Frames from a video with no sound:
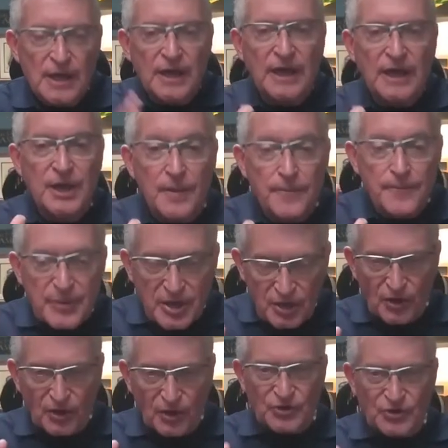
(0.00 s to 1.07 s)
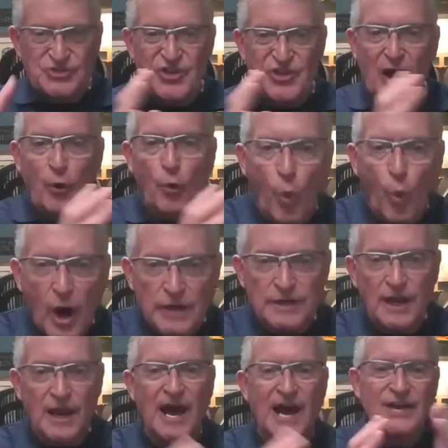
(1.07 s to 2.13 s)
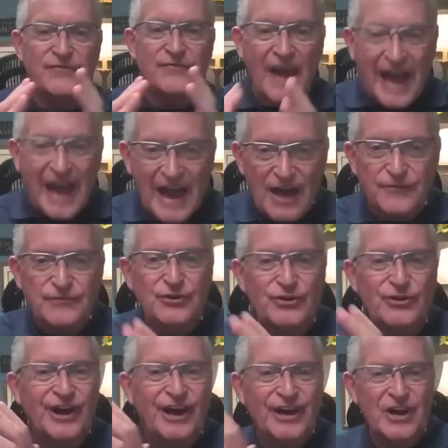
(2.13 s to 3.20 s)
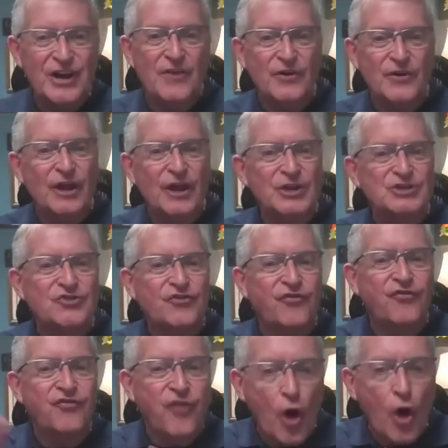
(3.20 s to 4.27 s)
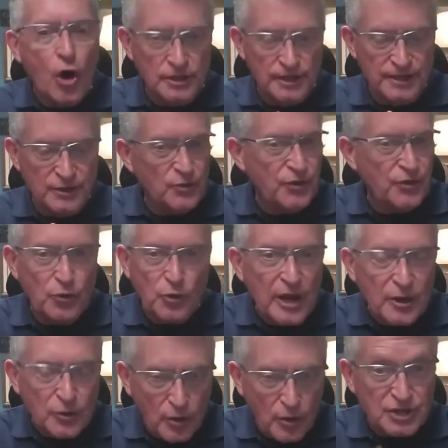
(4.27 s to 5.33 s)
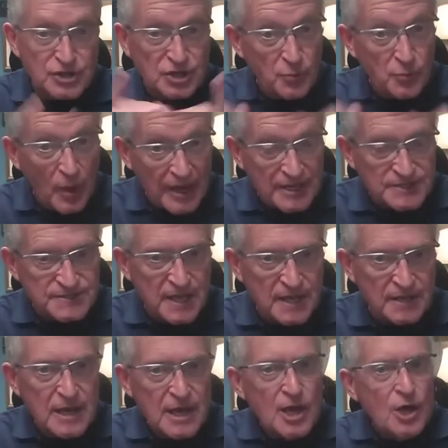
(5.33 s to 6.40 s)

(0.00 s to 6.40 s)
It appears that one life after another is falling with a great crash. And why is that?